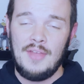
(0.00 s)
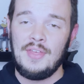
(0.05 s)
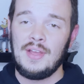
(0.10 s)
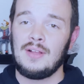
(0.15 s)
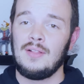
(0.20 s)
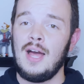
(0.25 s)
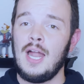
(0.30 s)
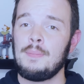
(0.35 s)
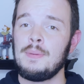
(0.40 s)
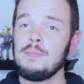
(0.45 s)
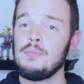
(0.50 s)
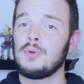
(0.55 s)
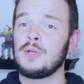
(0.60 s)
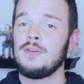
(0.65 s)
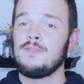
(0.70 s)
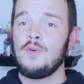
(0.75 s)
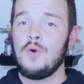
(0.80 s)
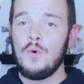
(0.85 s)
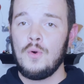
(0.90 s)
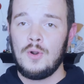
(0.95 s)
think a lot of people
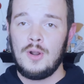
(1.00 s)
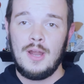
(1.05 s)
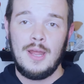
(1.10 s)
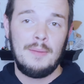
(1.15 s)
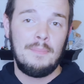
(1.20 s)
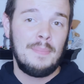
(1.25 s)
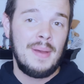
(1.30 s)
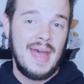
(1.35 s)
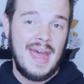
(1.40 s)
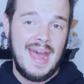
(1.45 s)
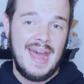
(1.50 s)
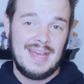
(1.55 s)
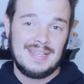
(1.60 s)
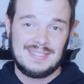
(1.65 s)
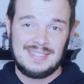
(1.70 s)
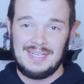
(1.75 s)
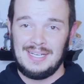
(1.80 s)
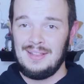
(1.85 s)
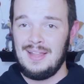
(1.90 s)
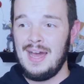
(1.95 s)
give horror a
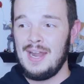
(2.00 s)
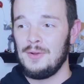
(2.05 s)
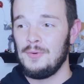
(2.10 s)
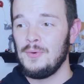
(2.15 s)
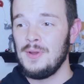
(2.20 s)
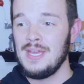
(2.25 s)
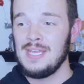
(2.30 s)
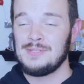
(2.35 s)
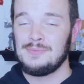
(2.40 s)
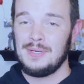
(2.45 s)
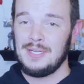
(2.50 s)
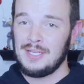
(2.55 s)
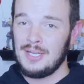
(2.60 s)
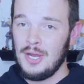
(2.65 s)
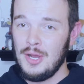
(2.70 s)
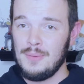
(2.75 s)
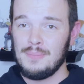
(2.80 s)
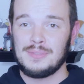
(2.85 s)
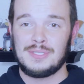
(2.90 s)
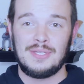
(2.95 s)
pass in a lot of ways when it
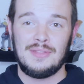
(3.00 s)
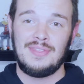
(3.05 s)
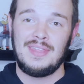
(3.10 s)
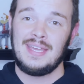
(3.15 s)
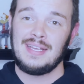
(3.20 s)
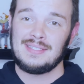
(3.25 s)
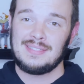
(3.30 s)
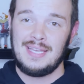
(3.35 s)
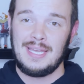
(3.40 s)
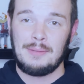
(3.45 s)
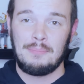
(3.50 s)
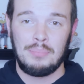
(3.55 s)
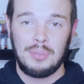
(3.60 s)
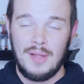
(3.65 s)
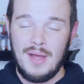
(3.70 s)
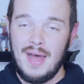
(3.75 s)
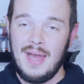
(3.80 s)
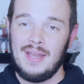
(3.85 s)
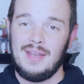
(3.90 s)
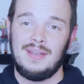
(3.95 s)
comes to things like
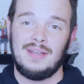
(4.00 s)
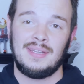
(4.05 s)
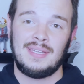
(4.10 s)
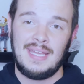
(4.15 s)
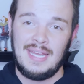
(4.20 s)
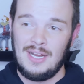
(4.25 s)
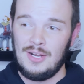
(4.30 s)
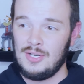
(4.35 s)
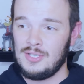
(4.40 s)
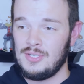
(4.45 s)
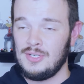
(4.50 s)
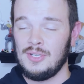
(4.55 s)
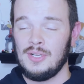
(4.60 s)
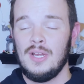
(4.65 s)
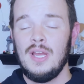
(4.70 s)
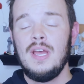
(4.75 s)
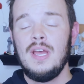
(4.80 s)
plot and character.